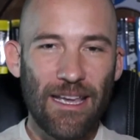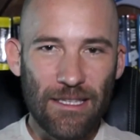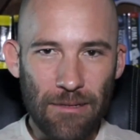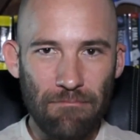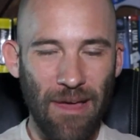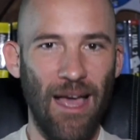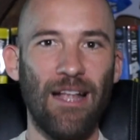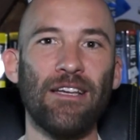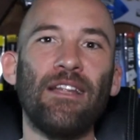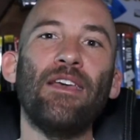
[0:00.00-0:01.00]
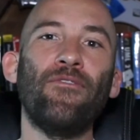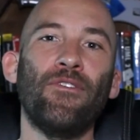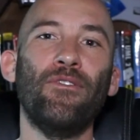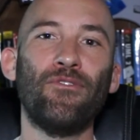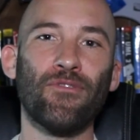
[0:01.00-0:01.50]
is, imagine if
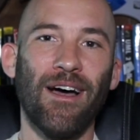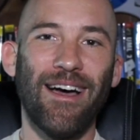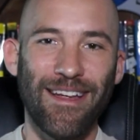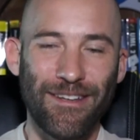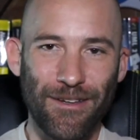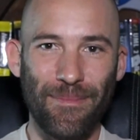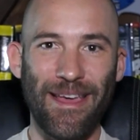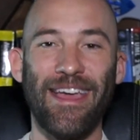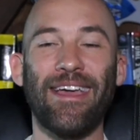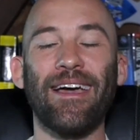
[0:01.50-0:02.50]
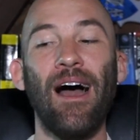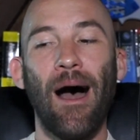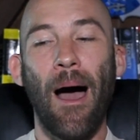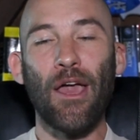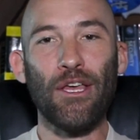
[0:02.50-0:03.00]
you tried to make
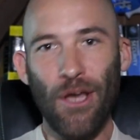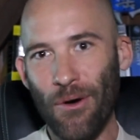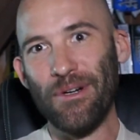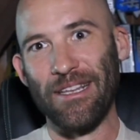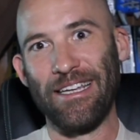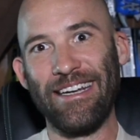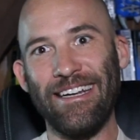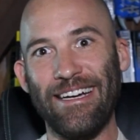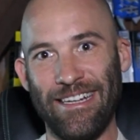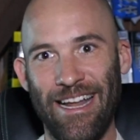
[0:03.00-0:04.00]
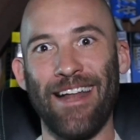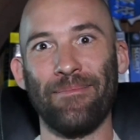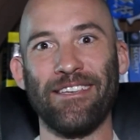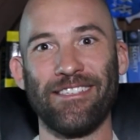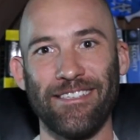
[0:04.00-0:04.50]
yodeling
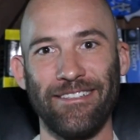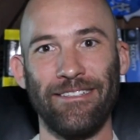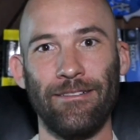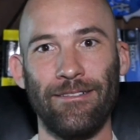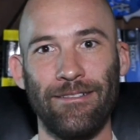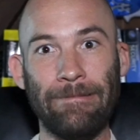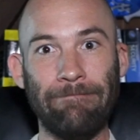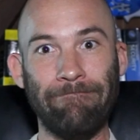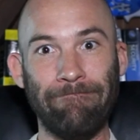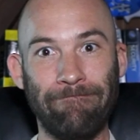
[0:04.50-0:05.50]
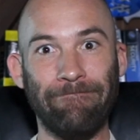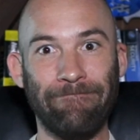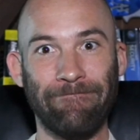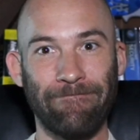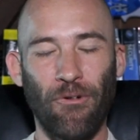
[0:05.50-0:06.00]
anonymous.
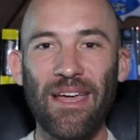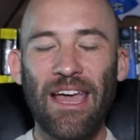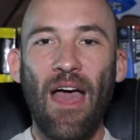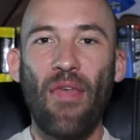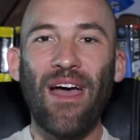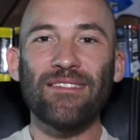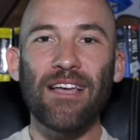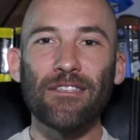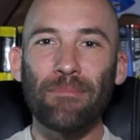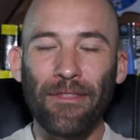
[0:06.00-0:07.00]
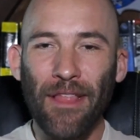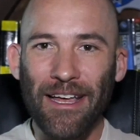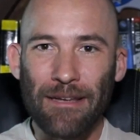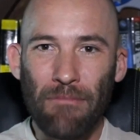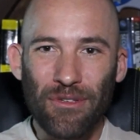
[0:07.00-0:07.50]
Right? That sounds about
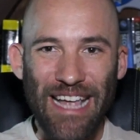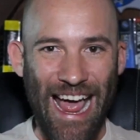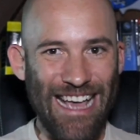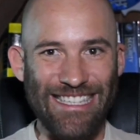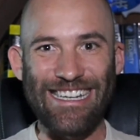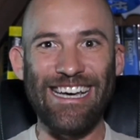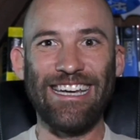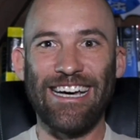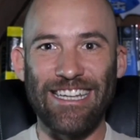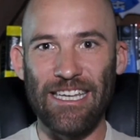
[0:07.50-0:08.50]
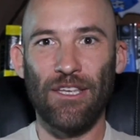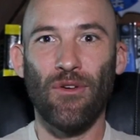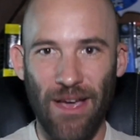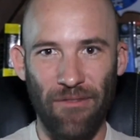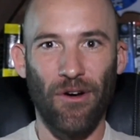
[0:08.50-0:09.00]
like the most asinine idea
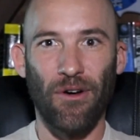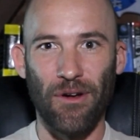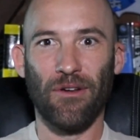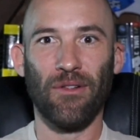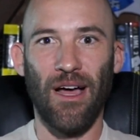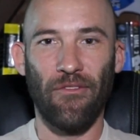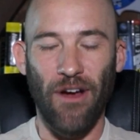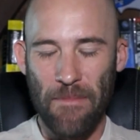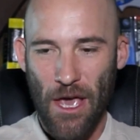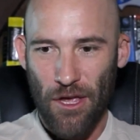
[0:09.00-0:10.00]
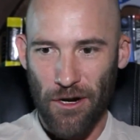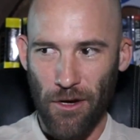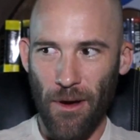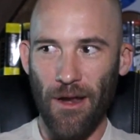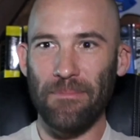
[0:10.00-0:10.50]
you've ever heard in your life, right? You're
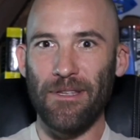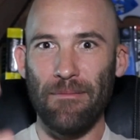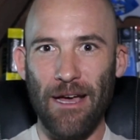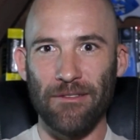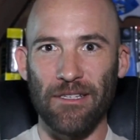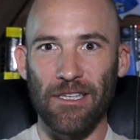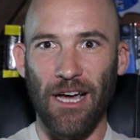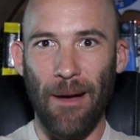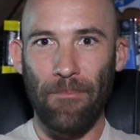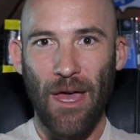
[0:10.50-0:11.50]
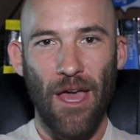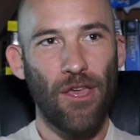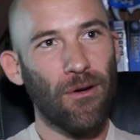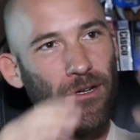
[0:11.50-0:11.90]
going up to the mountaintop, you're